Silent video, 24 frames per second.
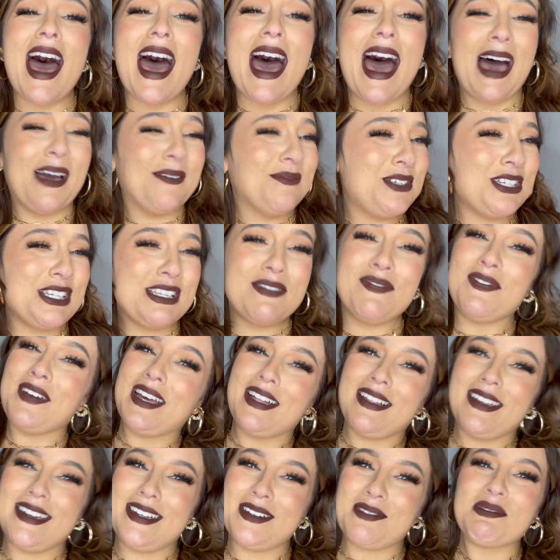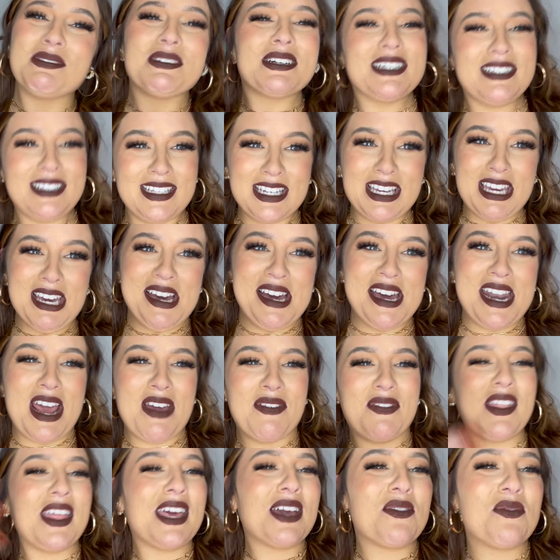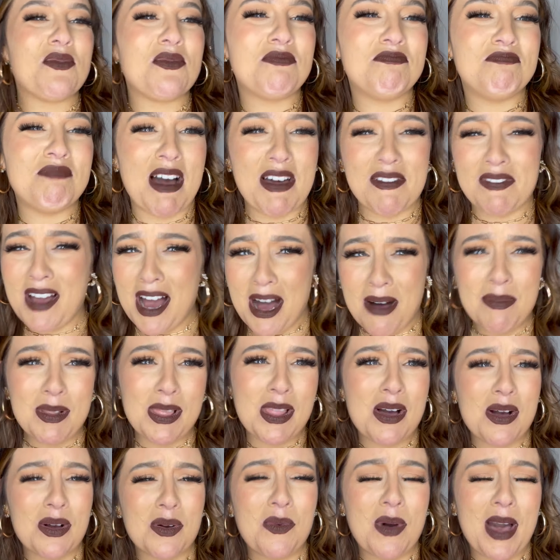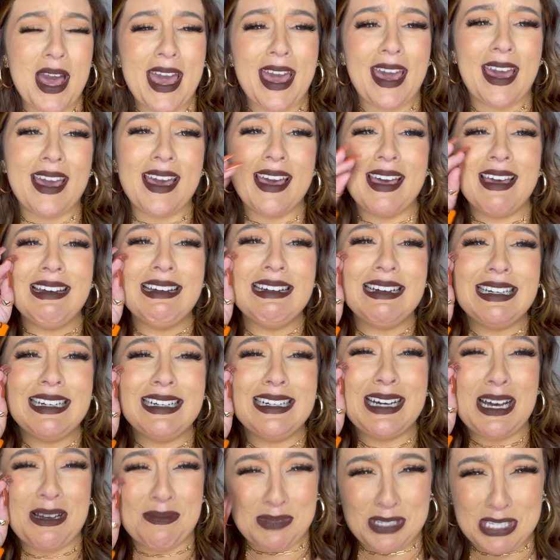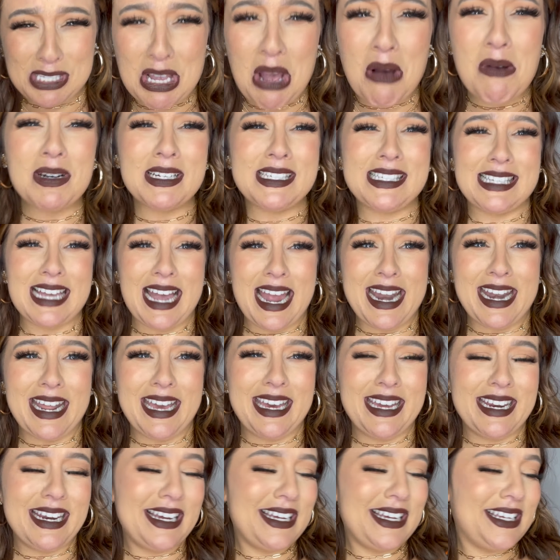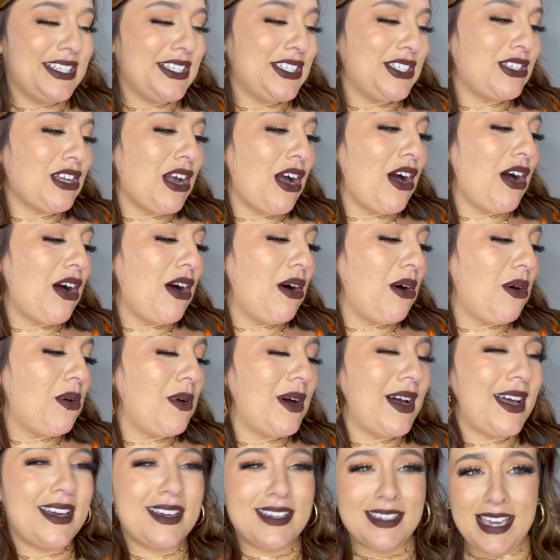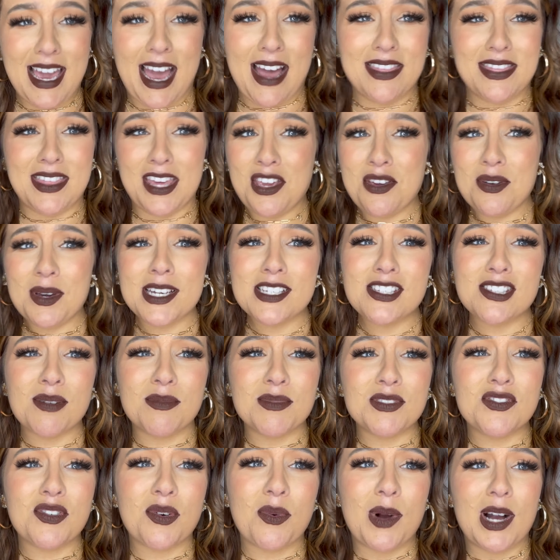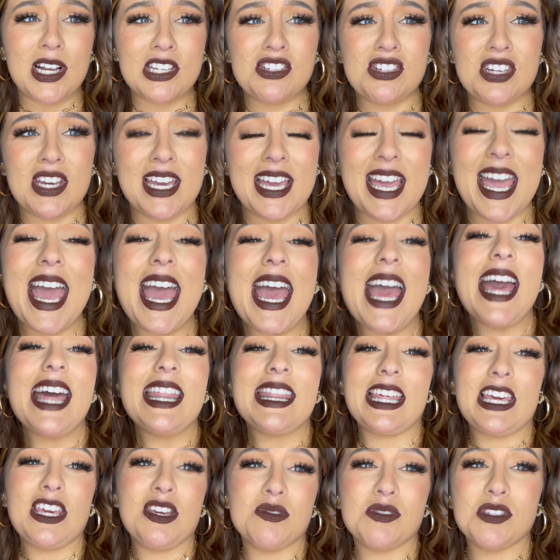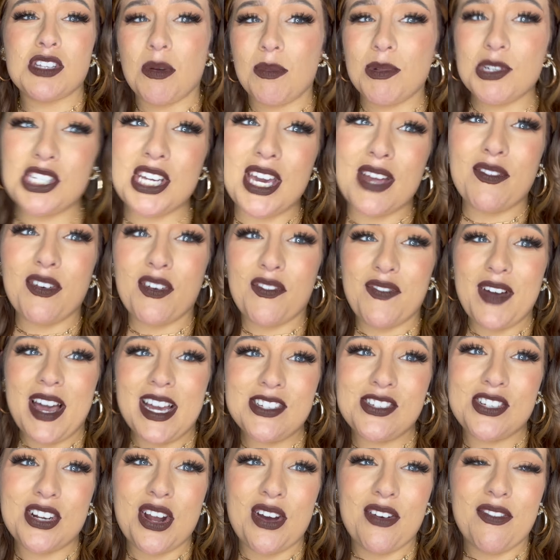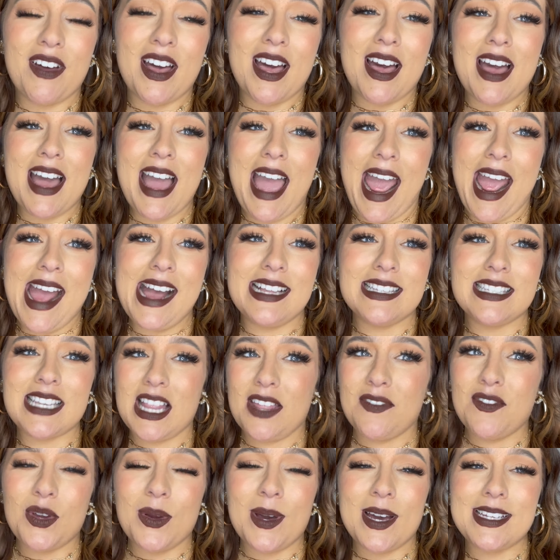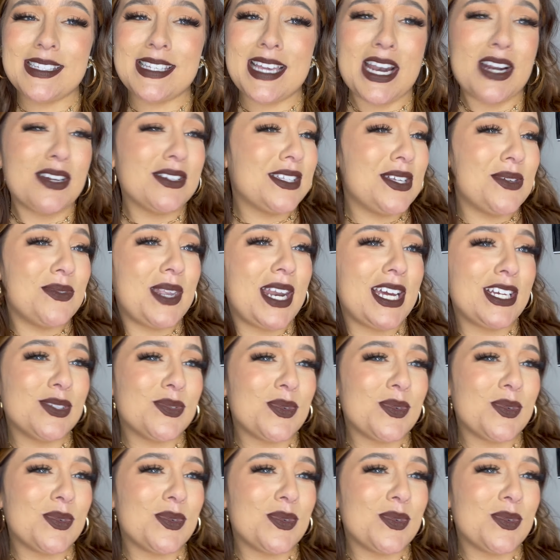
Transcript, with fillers: I'm just feeling really good. I feel like I've come a long way. I'm so excited. So yeah, thank you guys so much for watching. Thank you so much again for Fashion Nova and I love you guys and I'll see you in the next